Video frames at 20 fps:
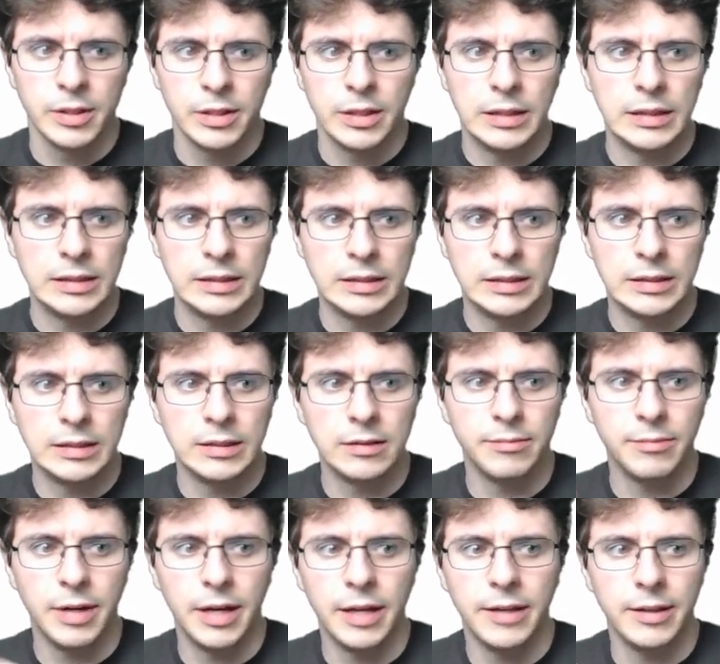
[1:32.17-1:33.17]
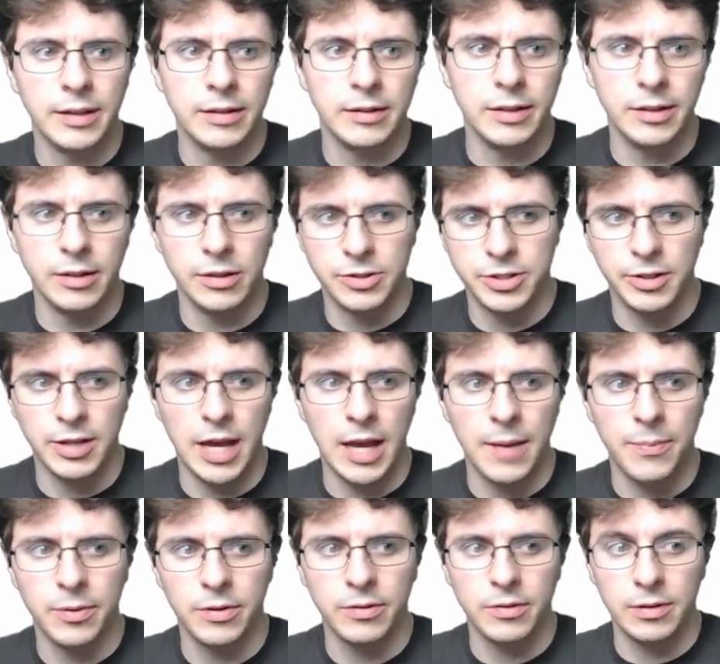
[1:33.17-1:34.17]
And then it'll still
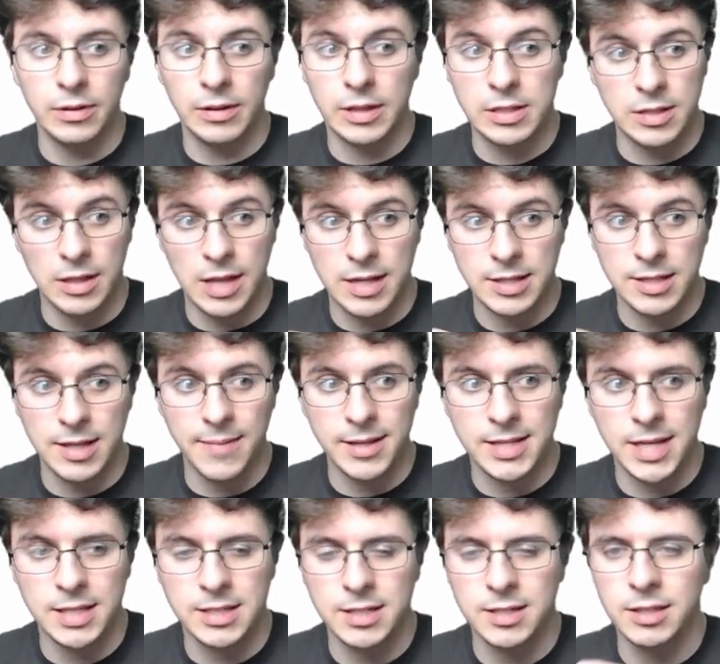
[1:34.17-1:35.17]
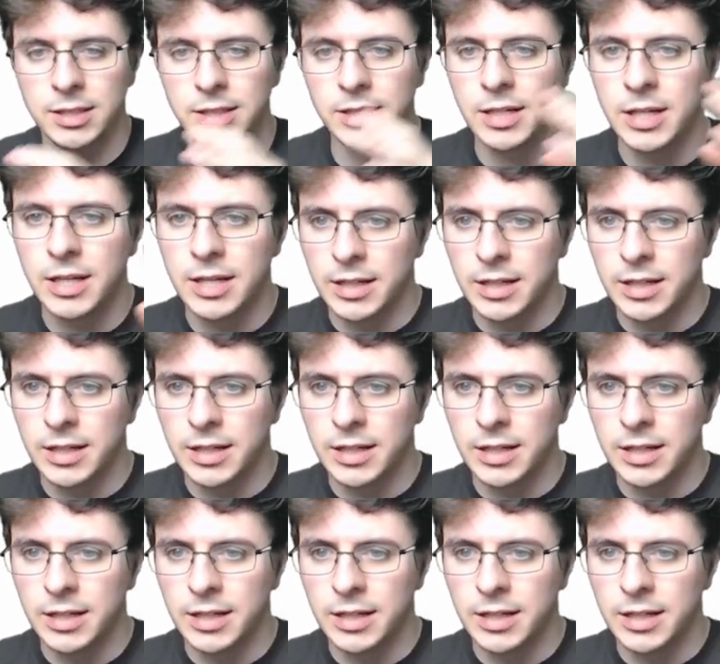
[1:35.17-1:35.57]
happen, at least the last time I tested it.